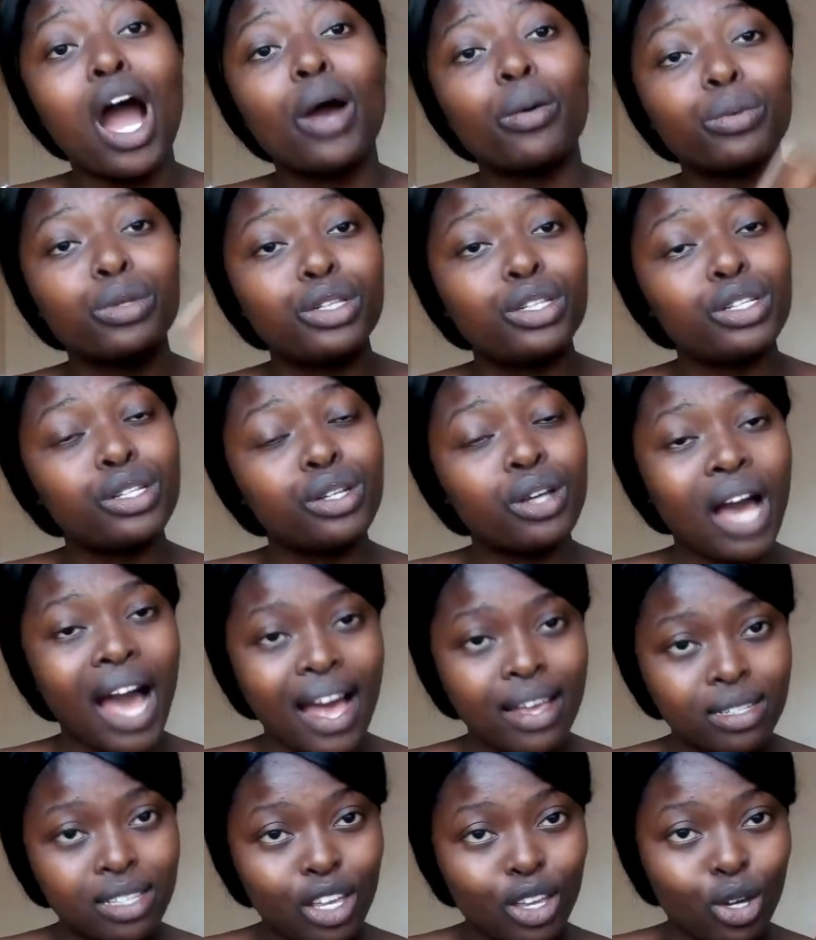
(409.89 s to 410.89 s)
I will
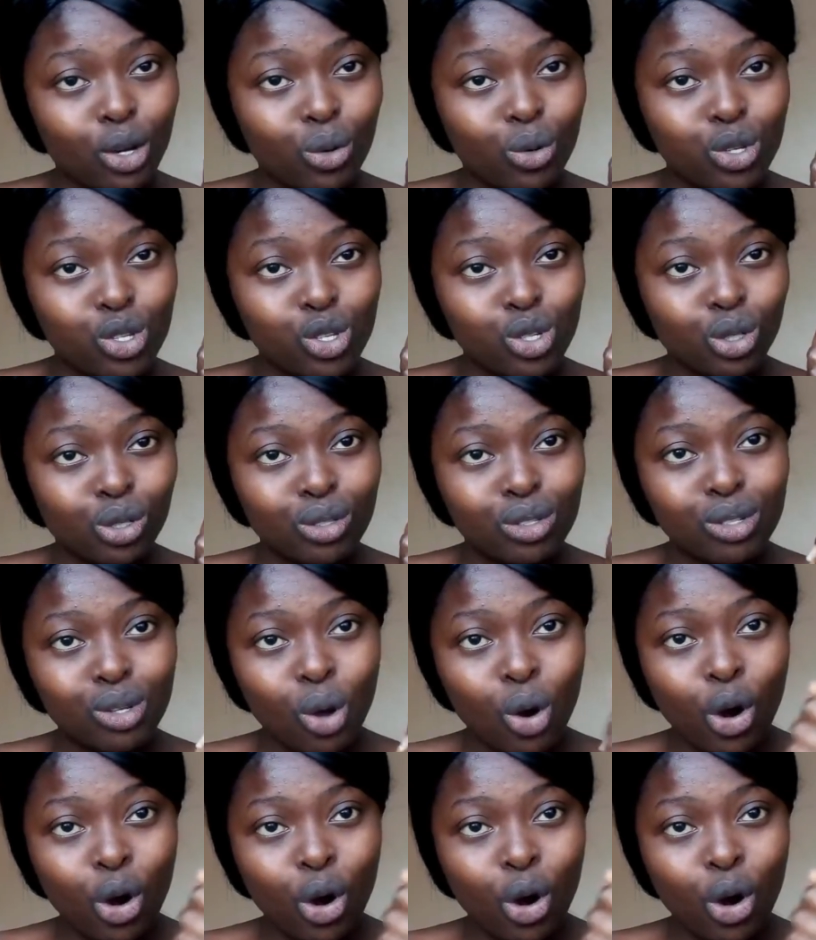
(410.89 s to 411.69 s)
answer your questions.